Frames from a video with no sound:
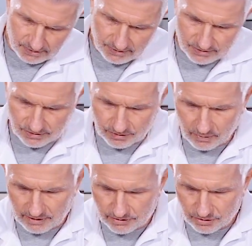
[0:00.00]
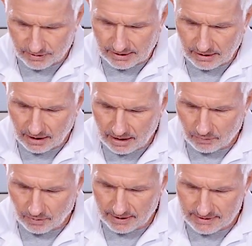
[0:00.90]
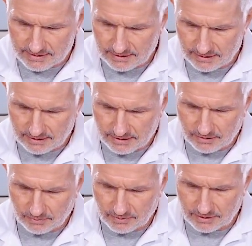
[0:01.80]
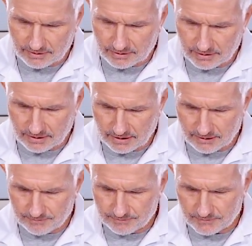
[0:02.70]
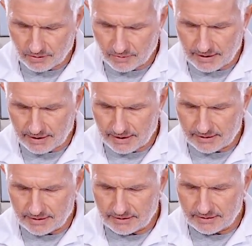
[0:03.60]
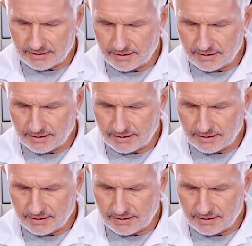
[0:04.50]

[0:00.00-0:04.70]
So you want to do it clockwise. You want to go ahead and